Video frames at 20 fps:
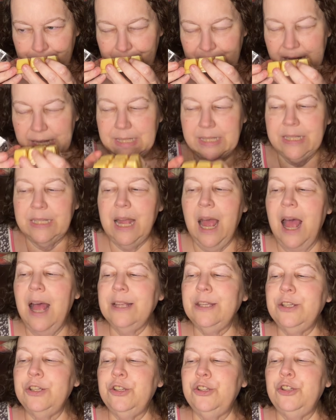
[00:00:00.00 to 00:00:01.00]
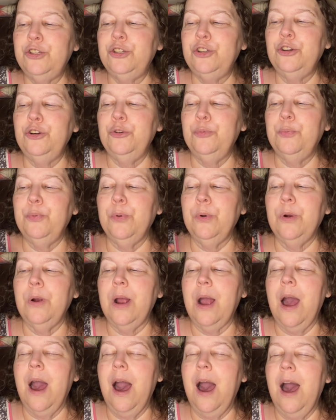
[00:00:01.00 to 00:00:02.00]
It's not
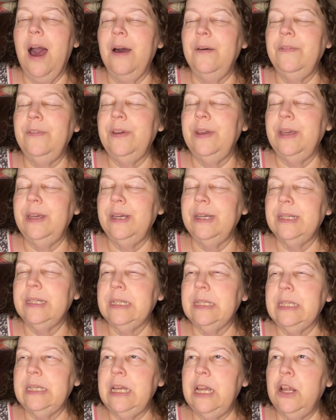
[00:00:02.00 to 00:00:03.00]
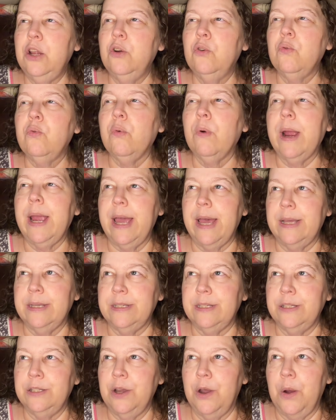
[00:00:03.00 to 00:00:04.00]
super obviously
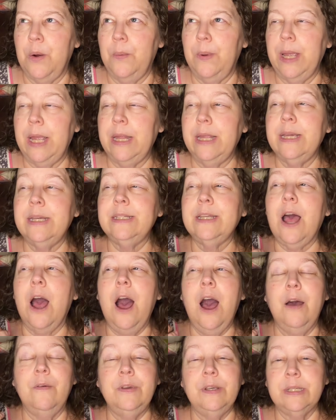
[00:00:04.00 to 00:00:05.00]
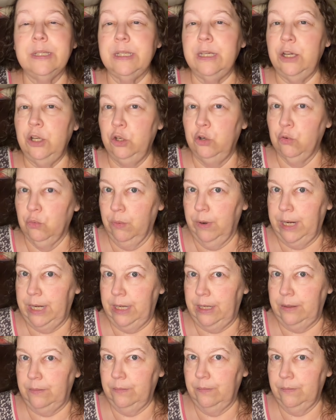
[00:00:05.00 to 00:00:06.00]
grass, though. It is obviously
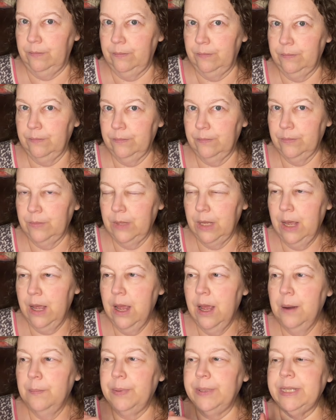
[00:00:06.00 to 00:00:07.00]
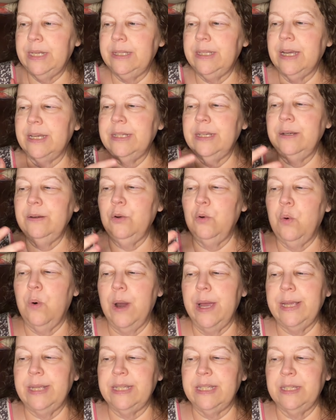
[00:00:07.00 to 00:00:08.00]
green, but it doesn't
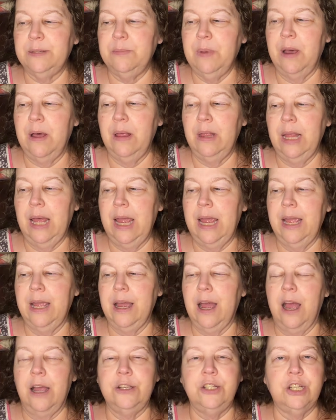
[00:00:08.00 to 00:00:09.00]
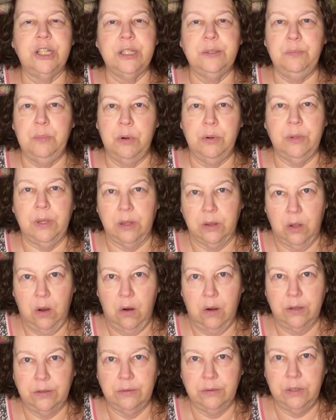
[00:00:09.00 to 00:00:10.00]
quite smell like I just mowed the
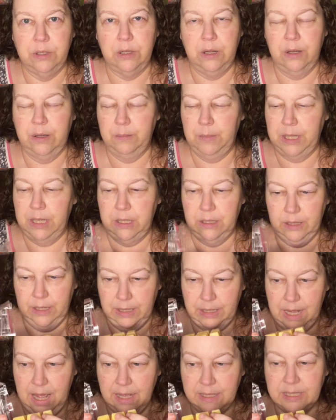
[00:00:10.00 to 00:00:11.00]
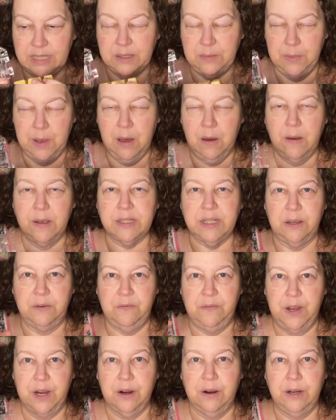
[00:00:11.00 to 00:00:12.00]
lawn. You know what I mean? Like, that smell has a
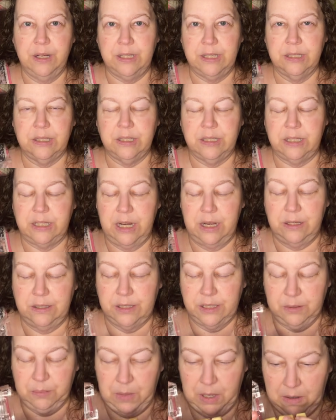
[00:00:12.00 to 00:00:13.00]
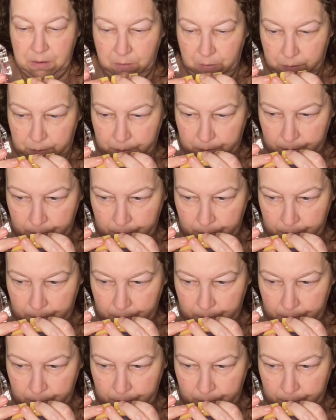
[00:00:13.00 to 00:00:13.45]
very distinct smell.